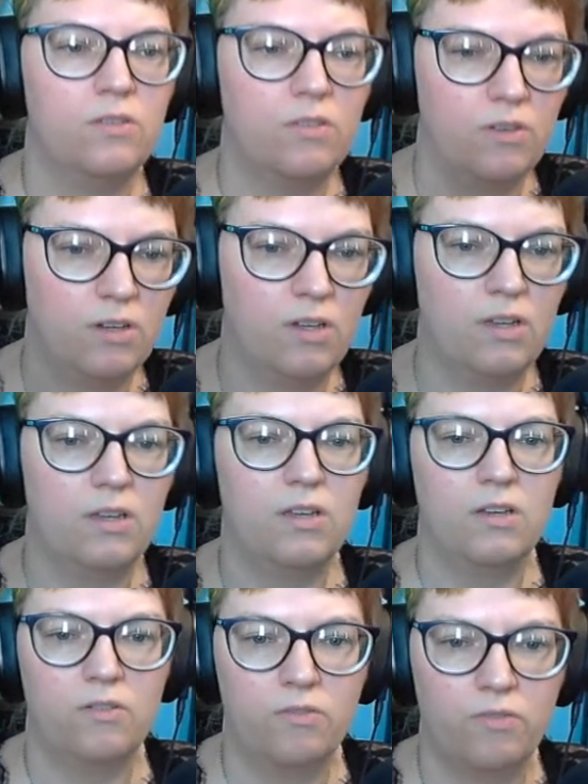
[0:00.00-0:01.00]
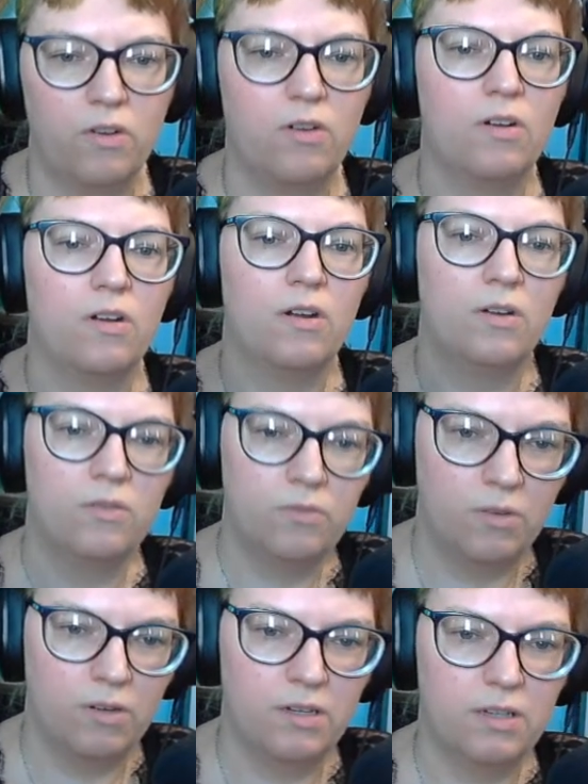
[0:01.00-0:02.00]
3, 4,
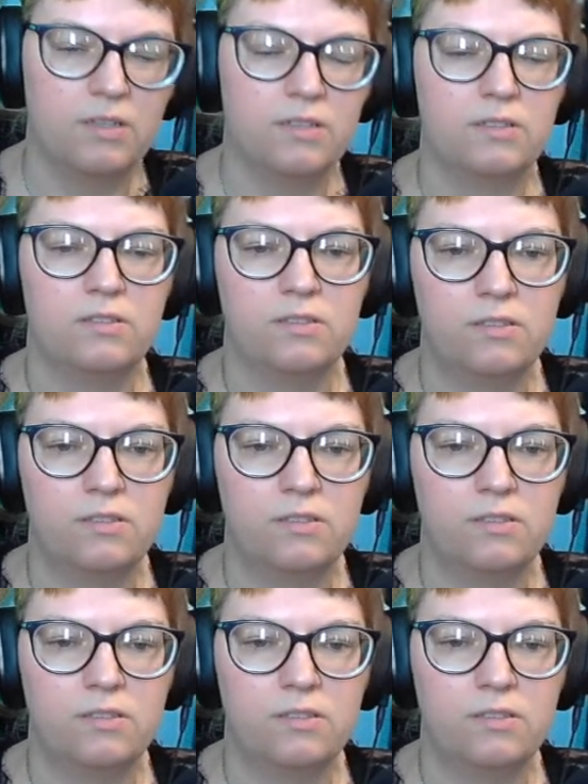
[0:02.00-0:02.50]
1,